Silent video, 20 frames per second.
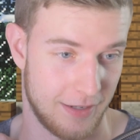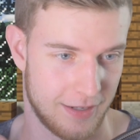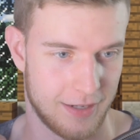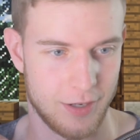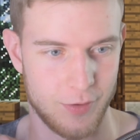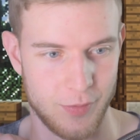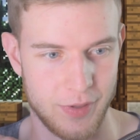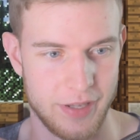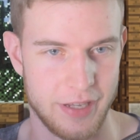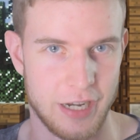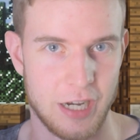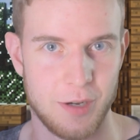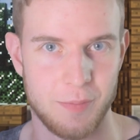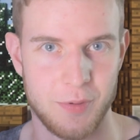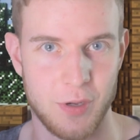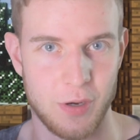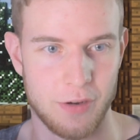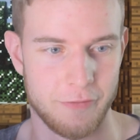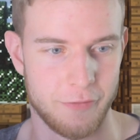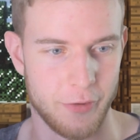can really help
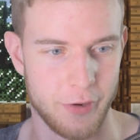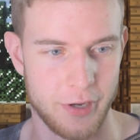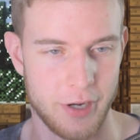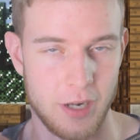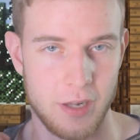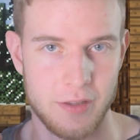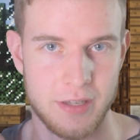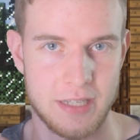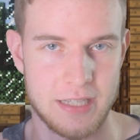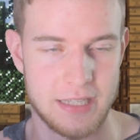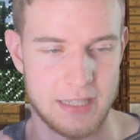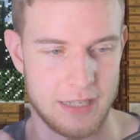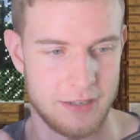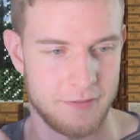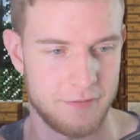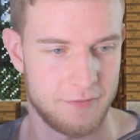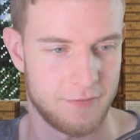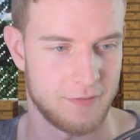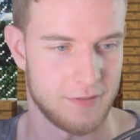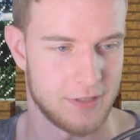you avoid all this
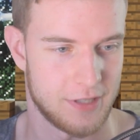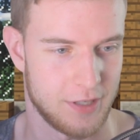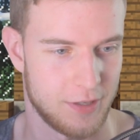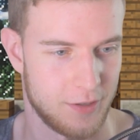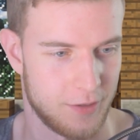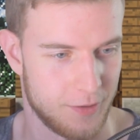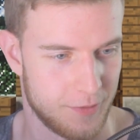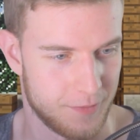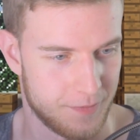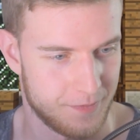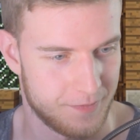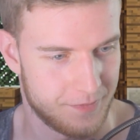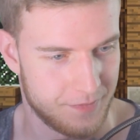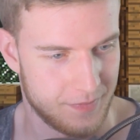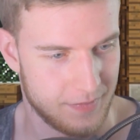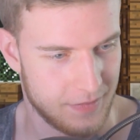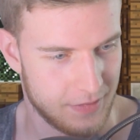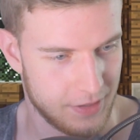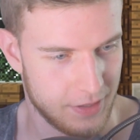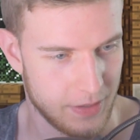stuff. So
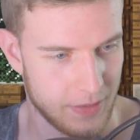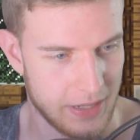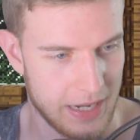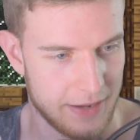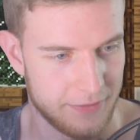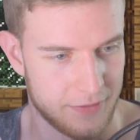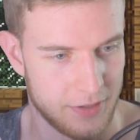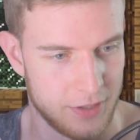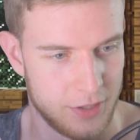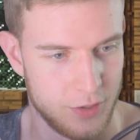you don't have to